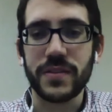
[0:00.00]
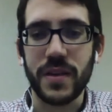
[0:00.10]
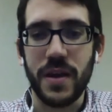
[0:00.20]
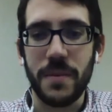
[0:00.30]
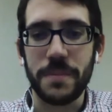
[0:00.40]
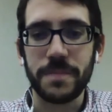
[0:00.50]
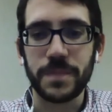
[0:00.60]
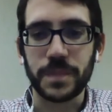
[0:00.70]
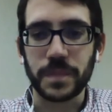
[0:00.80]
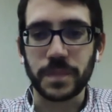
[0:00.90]
a
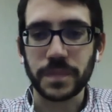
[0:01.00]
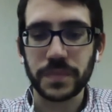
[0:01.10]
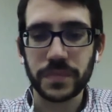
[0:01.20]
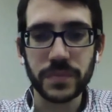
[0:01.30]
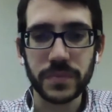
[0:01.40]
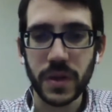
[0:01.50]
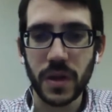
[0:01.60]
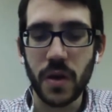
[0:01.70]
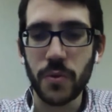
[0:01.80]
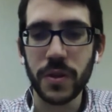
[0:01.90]

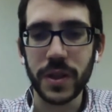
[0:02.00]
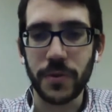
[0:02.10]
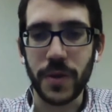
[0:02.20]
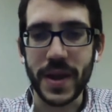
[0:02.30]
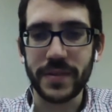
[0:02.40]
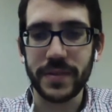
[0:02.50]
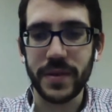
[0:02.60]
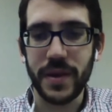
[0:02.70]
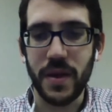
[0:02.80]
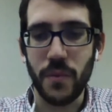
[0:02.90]
really great
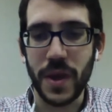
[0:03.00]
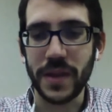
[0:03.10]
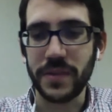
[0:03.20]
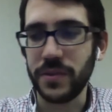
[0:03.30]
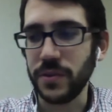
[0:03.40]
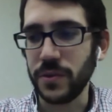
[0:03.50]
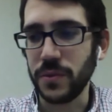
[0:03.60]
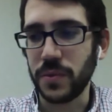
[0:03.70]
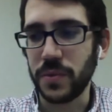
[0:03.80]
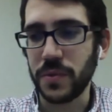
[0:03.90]
way to
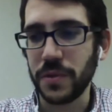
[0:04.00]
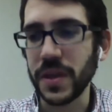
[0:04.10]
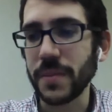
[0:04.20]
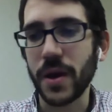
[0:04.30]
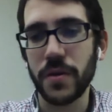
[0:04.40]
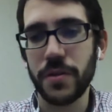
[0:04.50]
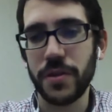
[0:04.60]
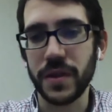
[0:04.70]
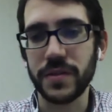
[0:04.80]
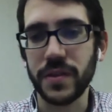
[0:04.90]
think about
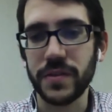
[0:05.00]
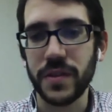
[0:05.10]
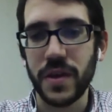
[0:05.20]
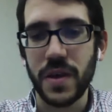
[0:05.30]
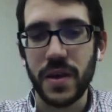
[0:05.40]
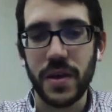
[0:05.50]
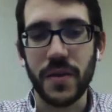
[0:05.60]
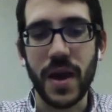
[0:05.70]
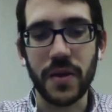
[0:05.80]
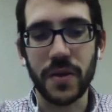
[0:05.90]
things. Is
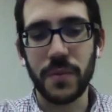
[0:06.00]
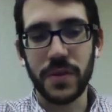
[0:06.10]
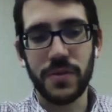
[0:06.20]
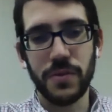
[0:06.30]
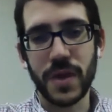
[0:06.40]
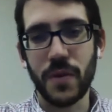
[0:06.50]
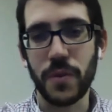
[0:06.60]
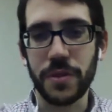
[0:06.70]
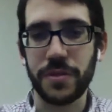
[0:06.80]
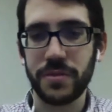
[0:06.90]
how can we do that
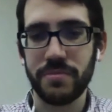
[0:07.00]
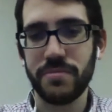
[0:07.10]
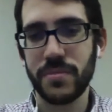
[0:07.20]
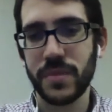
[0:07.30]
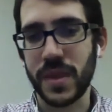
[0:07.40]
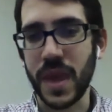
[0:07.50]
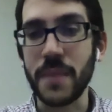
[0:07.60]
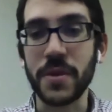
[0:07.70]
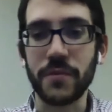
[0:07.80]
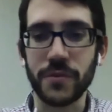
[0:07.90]
with
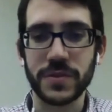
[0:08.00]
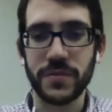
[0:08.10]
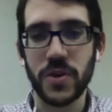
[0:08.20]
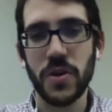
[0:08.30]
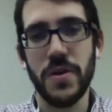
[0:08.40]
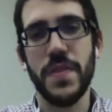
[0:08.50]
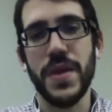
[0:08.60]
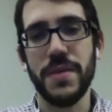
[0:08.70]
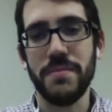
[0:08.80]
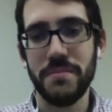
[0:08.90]
gaming first of all, and
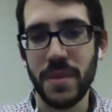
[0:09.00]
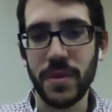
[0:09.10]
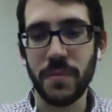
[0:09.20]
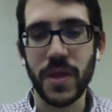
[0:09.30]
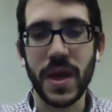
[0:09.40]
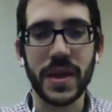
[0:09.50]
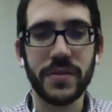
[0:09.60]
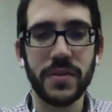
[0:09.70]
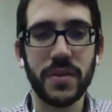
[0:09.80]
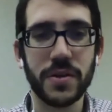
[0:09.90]
then maybe applying it to
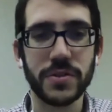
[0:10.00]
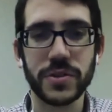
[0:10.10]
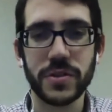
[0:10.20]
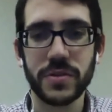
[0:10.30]
the larger